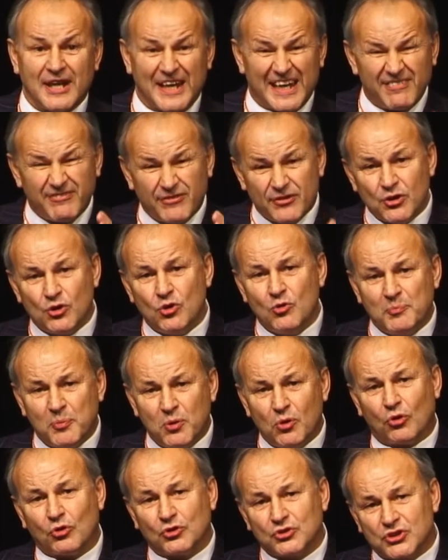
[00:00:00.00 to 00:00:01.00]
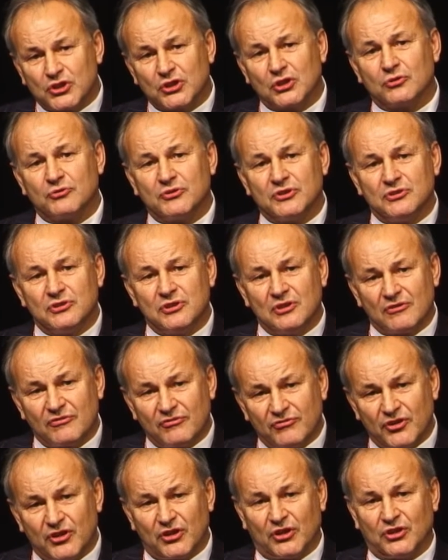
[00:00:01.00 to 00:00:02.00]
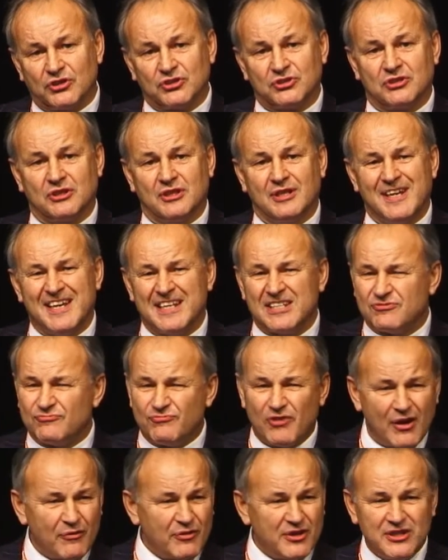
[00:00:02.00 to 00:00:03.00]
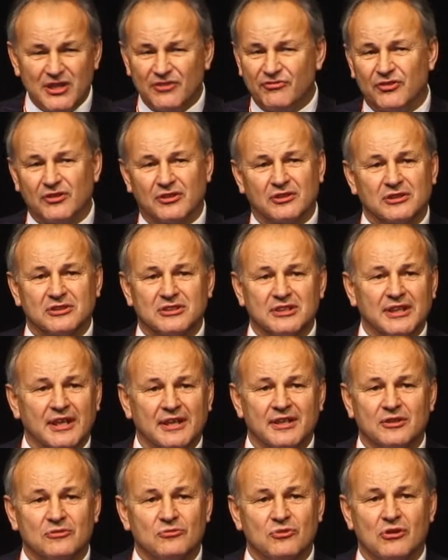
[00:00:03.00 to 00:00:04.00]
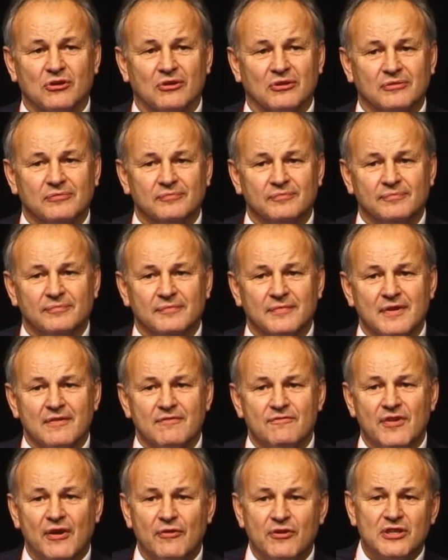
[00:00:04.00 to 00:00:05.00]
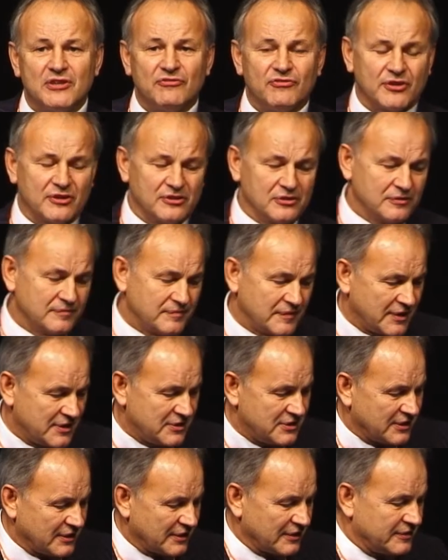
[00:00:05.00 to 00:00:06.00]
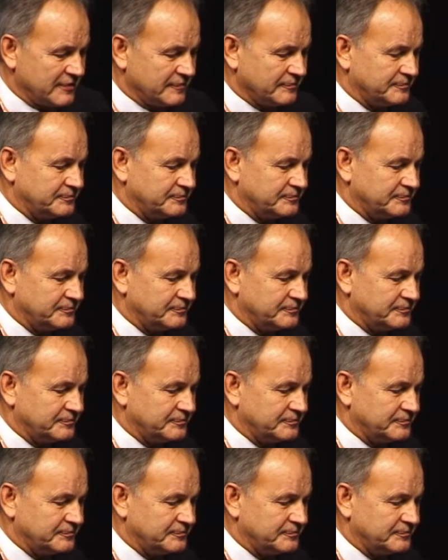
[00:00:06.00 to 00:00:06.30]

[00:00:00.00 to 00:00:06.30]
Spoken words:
If you put children first, it's very difficult to get it wrong. Very difficult indeed.